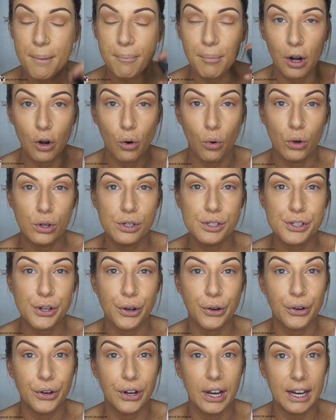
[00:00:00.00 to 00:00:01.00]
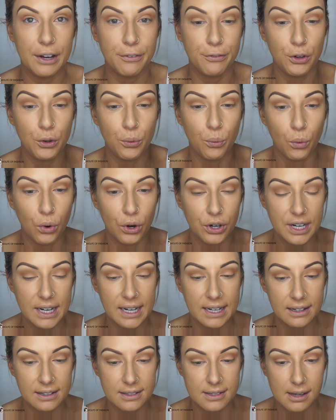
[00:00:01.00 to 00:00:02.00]
But also, if you're
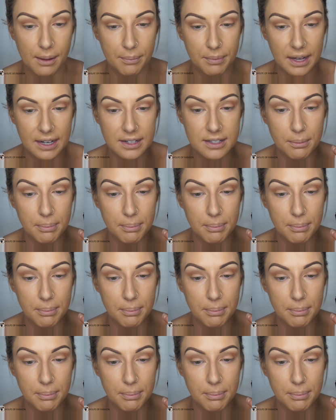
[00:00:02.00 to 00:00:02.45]
wanting something